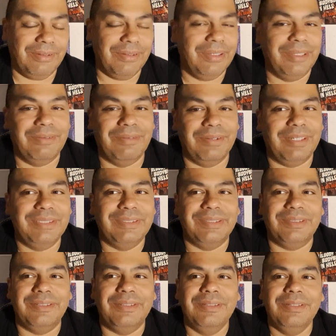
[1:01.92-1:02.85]
or
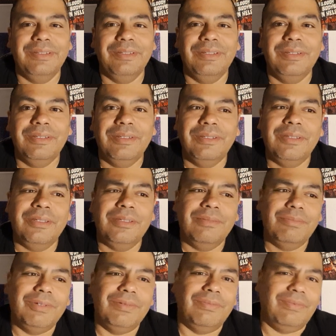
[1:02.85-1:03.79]
Hellraiser,
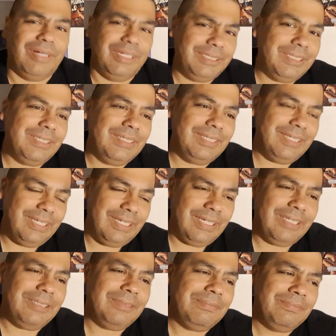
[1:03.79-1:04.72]
but watching it
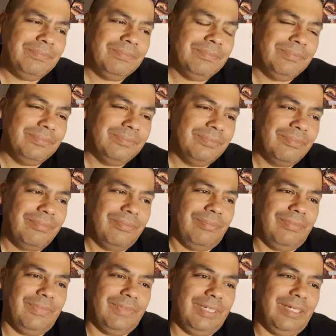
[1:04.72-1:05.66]
again,
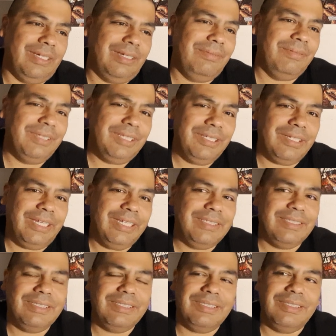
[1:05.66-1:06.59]
I really
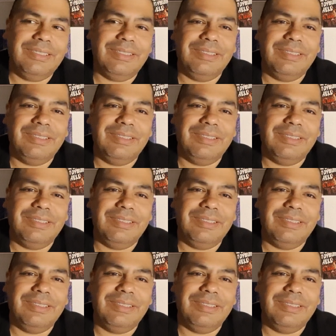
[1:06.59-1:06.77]
liked it.